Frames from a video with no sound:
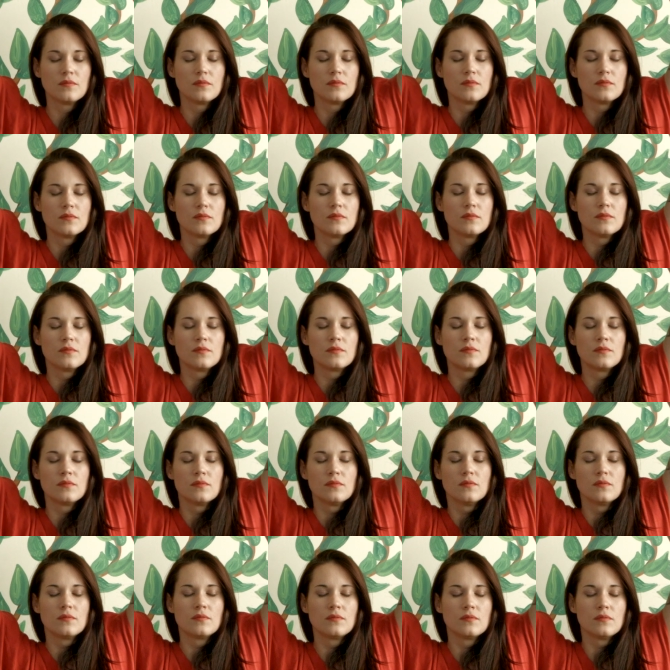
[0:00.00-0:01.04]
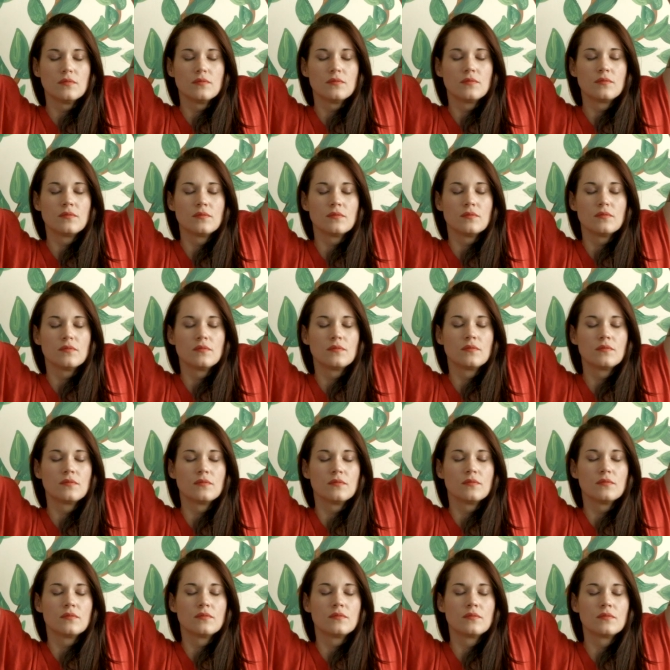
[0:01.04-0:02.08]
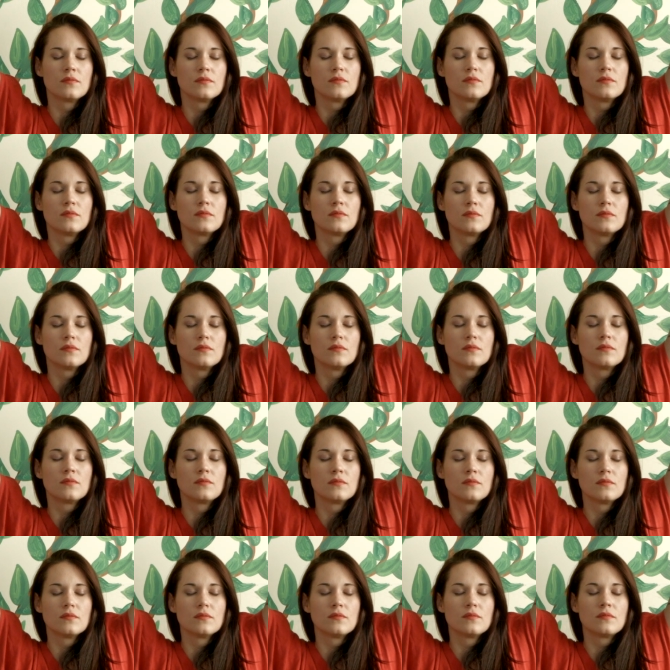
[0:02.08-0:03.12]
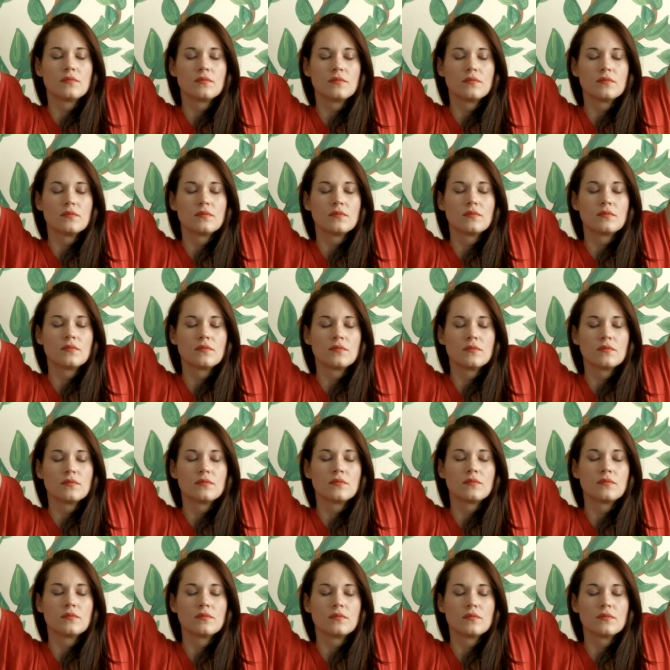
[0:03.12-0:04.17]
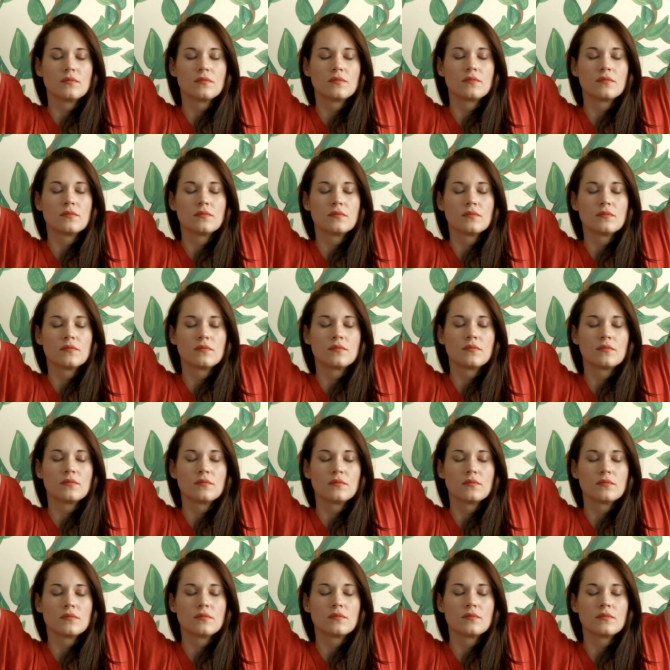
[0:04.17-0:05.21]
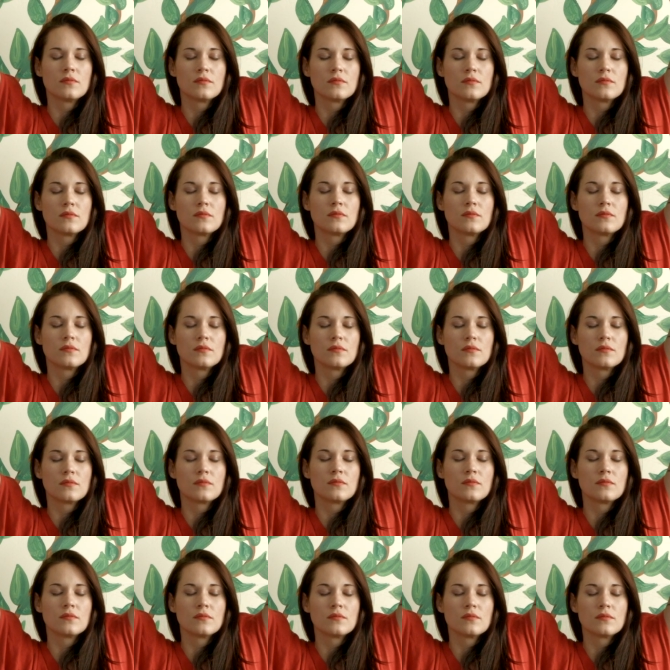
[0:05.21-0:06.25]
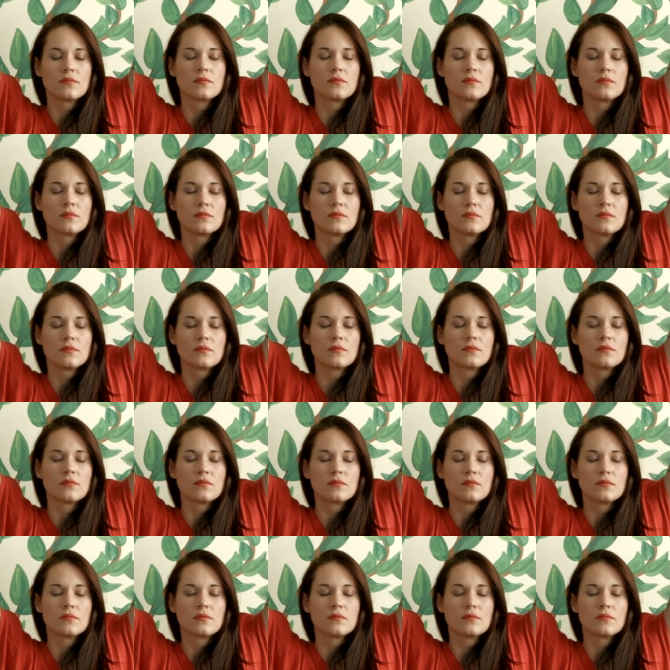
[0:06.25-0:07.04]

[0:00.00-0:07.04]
(silence)